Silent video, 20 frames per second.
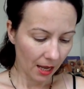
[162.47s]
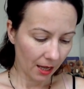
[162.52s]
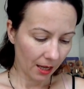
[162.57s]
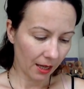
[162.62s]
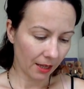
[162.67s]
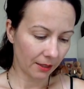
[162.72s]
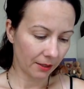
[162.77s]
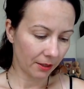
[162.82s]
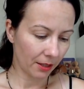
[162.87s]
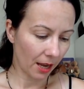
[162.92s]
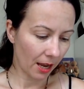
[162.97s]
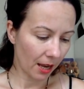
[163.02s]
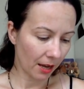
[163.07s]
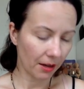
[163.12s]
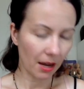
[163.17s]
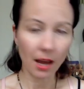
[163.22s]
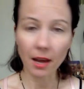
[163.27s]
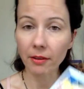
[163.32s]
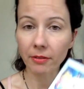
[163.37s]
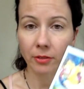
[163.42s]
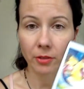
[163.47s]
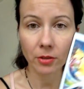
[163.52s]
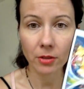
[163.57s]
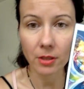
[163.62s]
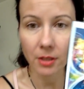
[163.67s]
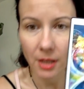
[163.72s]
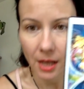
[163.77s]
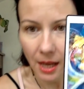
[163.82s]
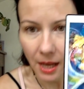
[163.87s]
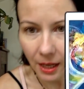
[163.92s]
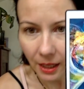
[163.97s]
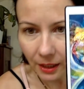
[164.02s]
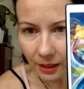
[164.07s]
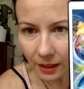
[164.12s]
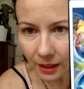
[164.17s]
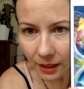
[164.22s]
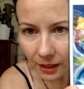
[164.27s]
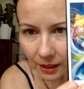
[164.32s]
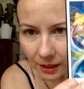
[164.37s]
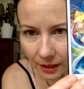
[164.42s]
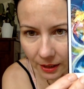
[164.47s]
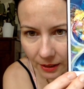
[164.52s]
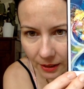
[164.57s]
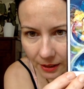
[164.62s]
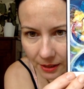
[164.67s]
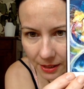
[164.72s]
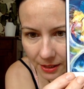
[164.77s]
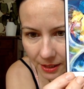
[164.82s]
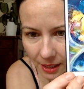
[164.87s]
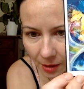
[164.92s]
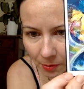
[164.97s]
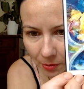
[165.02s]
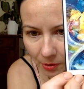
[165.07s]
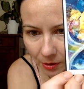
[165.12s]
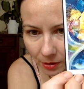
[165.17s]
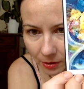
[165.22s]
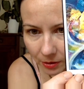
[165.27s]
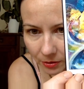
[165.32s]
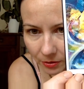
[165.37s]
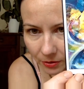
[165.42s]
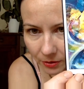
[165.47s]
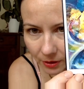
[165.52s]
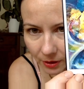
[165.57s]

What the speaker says: And I have to say that some of